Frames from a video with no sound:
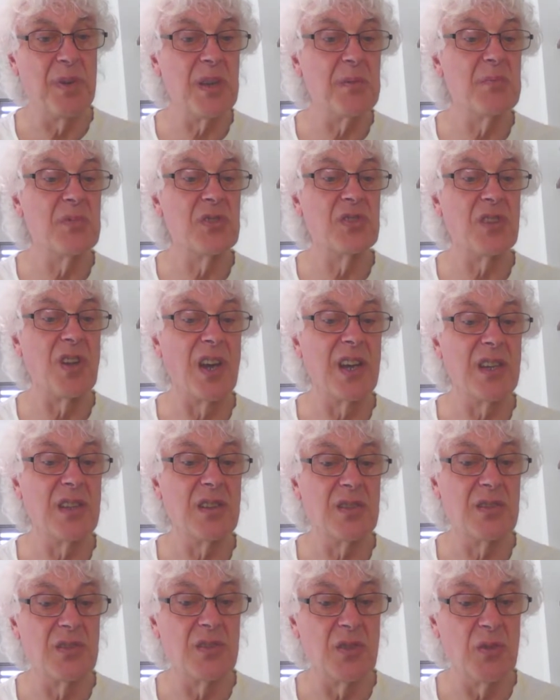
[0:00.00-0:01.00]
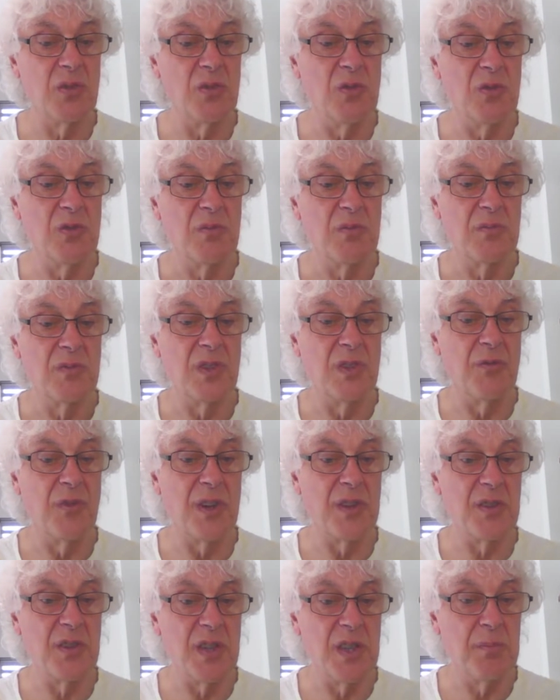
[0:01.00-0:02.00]
mistake to
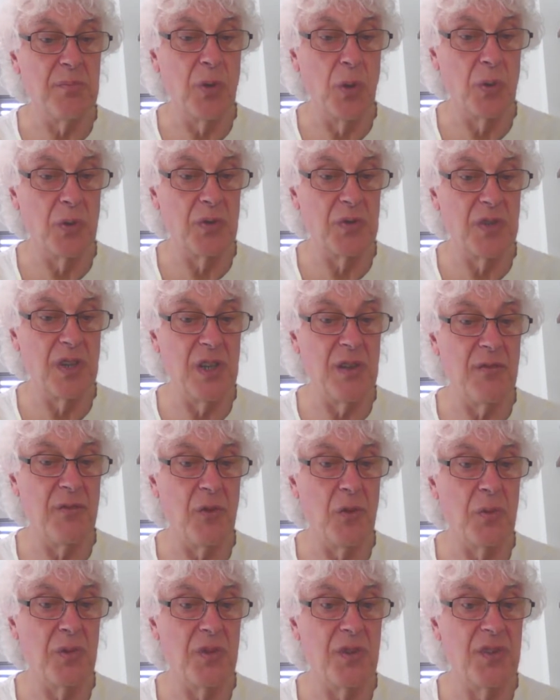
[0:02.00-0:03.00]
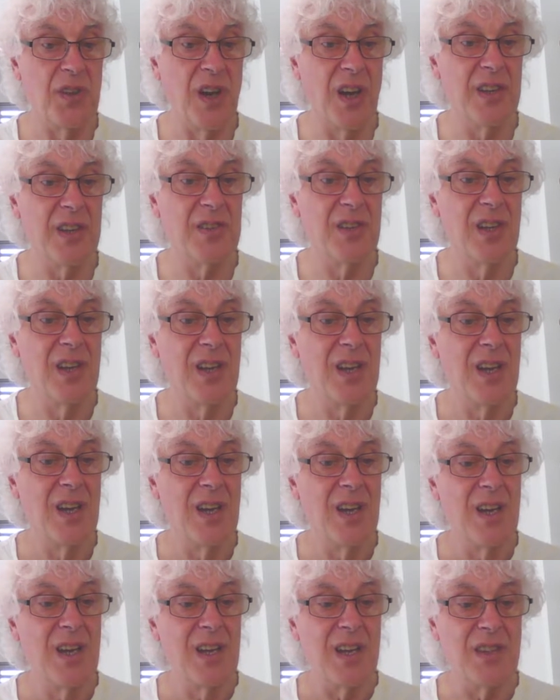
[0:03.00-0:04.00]
defend the pawn on d4 with the knight.
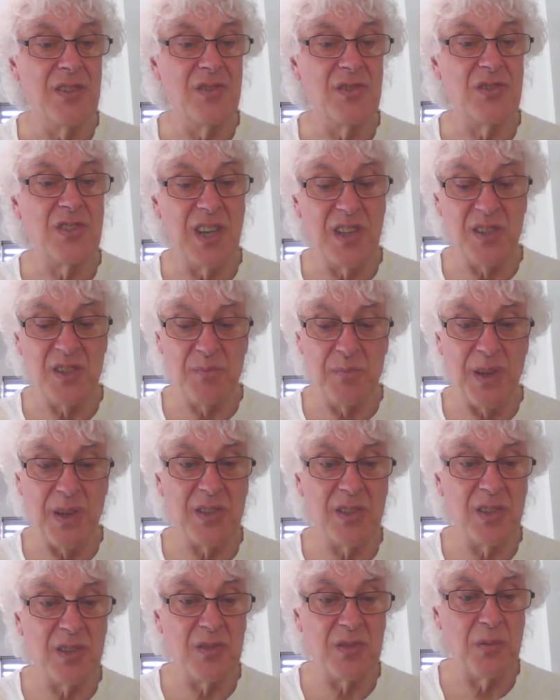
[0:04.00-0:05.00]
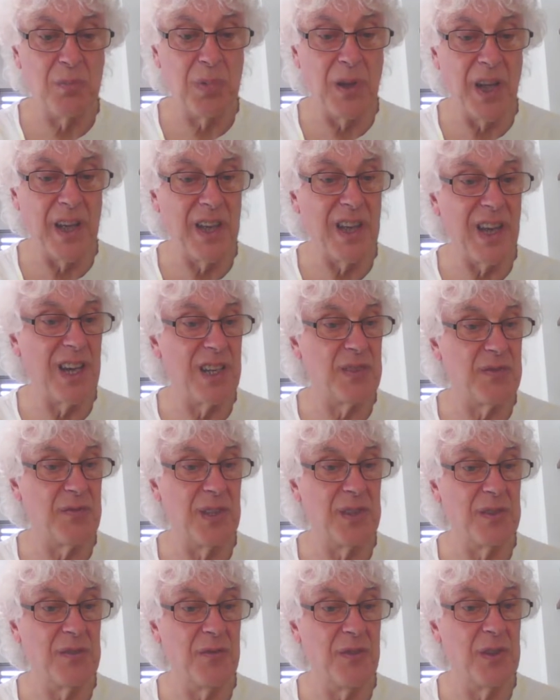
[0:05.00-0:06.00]
Instead it's better to play as
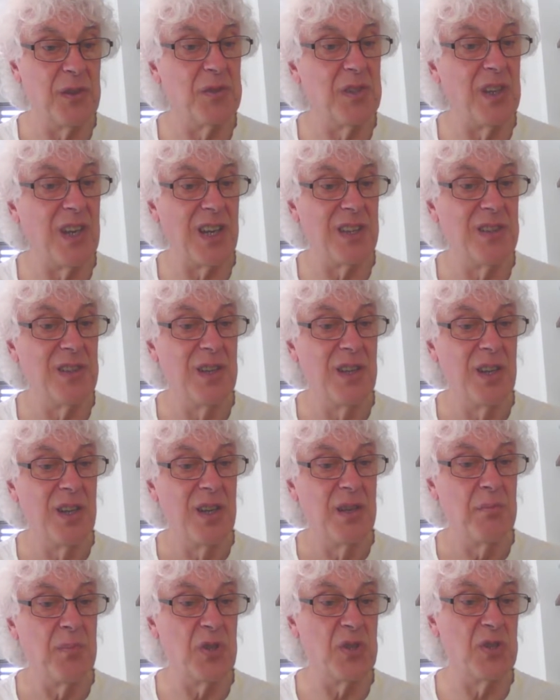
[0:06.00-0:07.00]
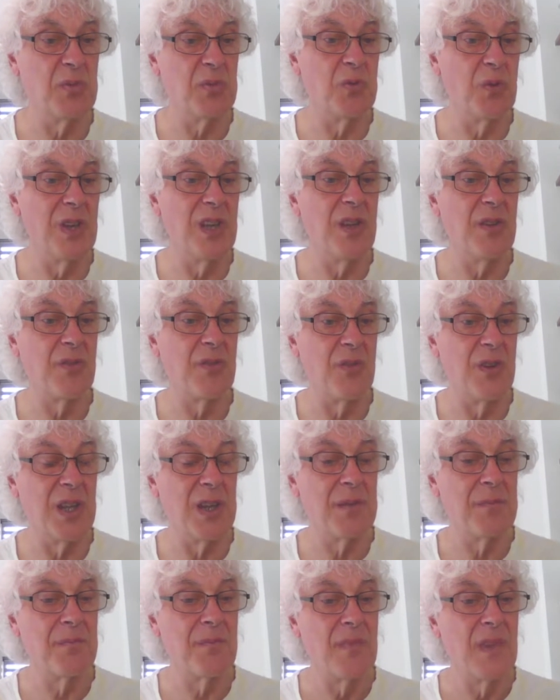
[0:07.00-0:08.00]
van der Wiel did, bishop to e3.
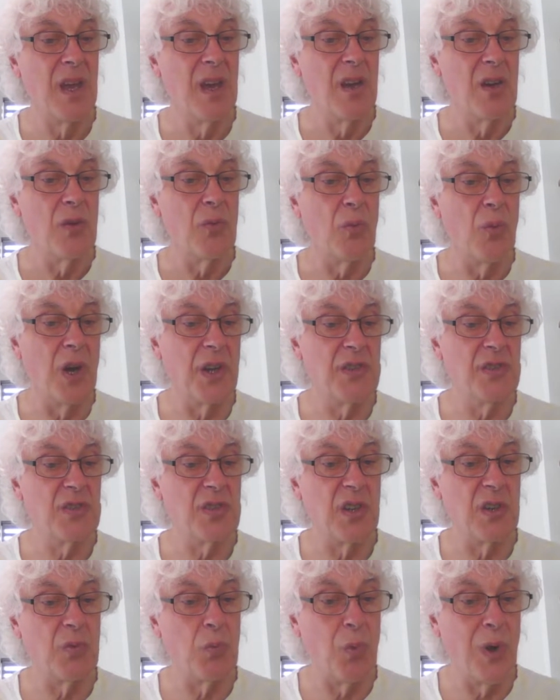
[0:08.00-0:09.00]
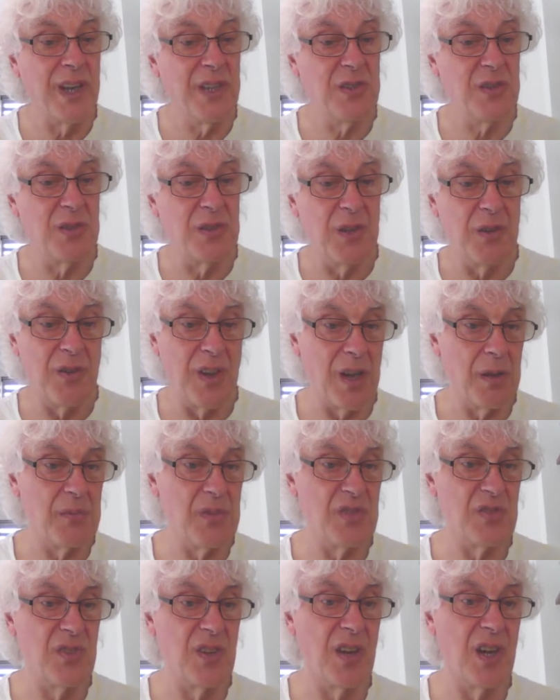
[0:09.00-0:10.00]
White is going to wait to develop
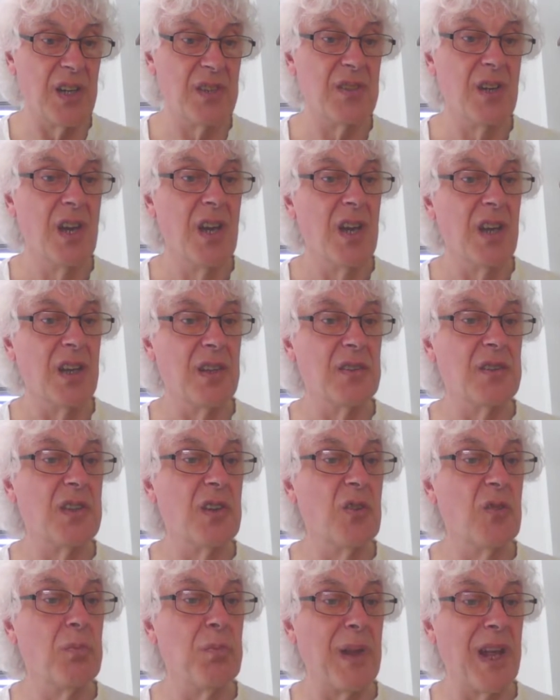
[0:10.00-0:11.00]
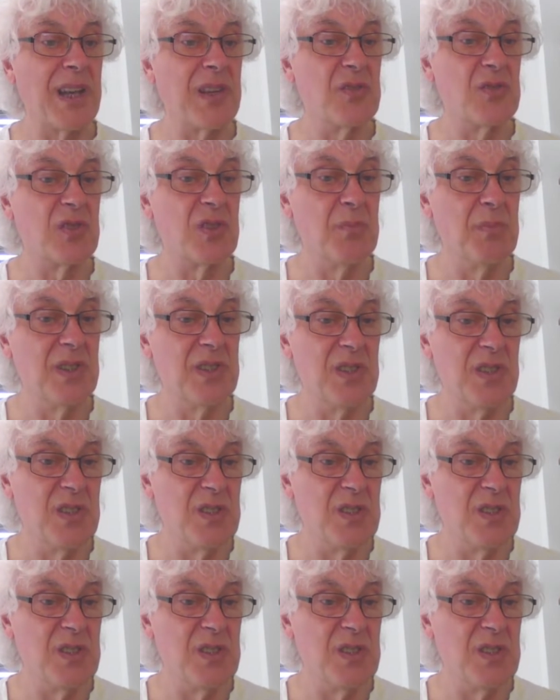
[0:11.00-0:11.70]
this knight until black has committed his